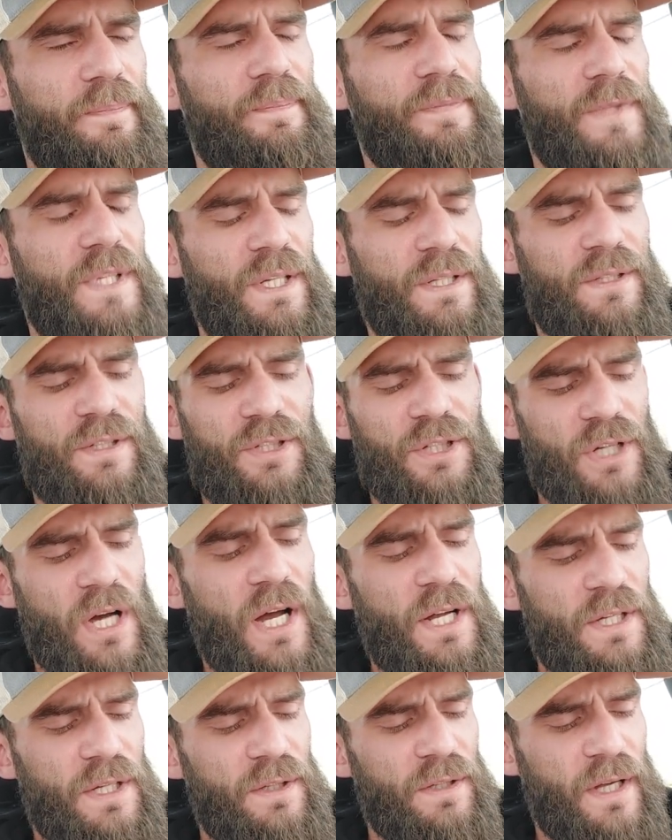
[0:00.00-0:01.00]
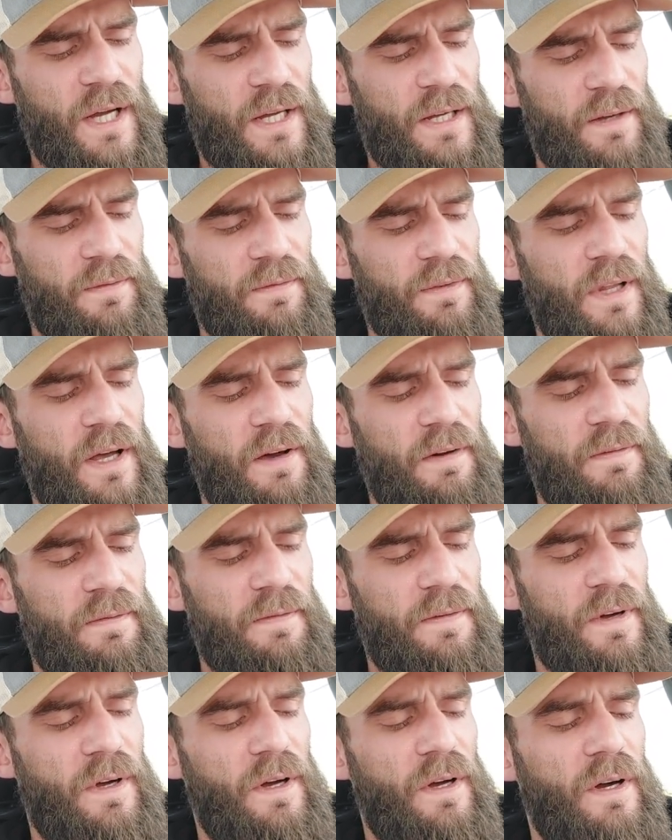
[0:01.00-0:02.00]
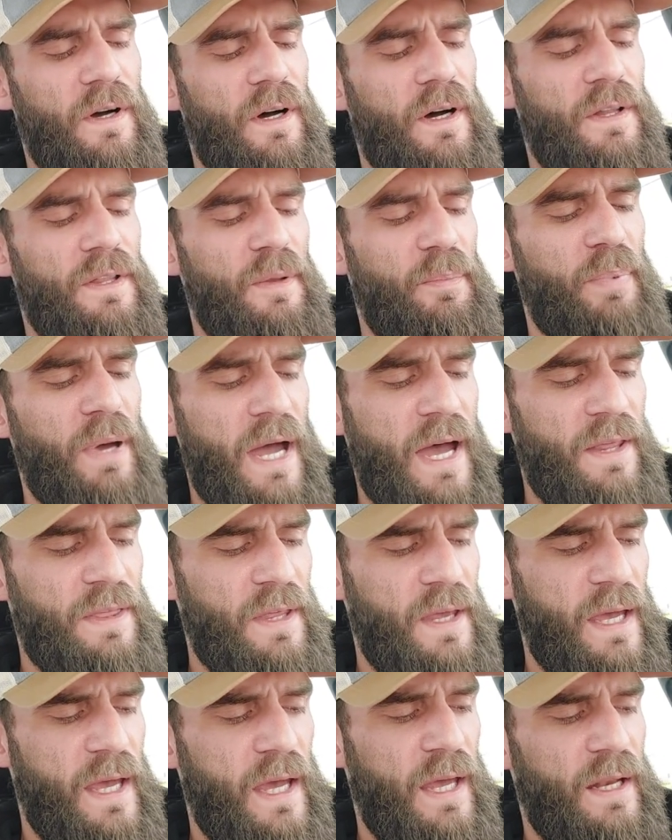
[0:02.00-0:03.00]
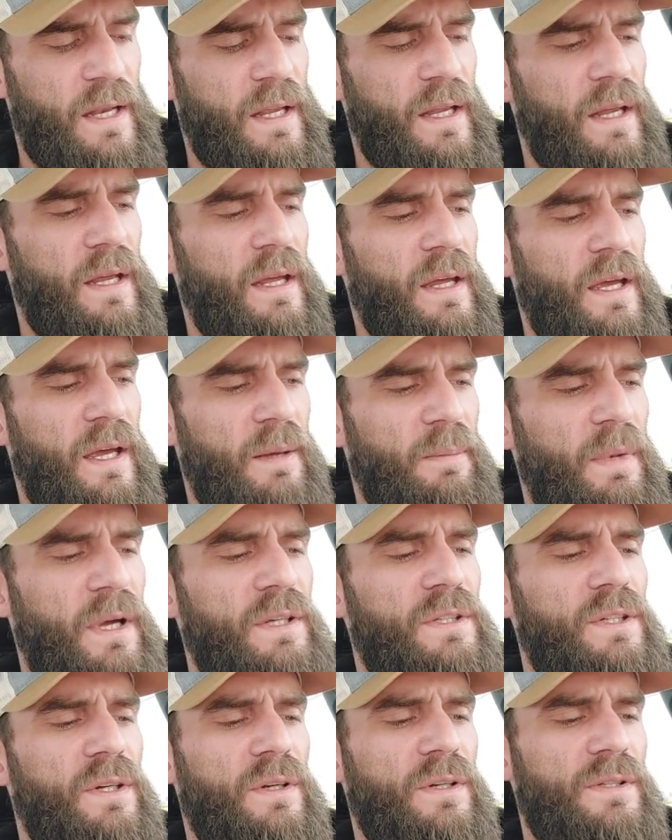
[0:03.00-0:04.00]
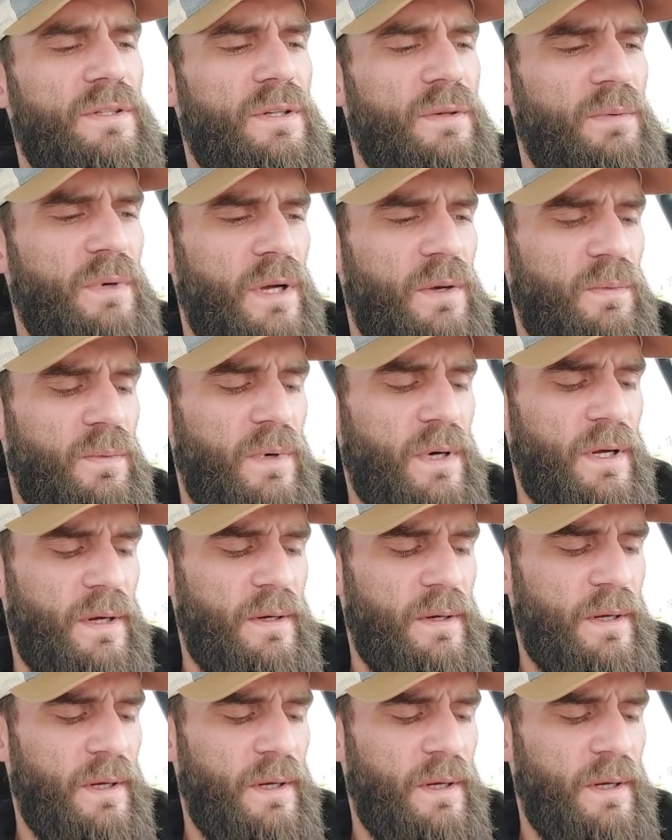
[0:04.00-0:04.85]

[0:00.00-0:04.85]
just shine your light of love on the path ahead, and make sure it's the right one.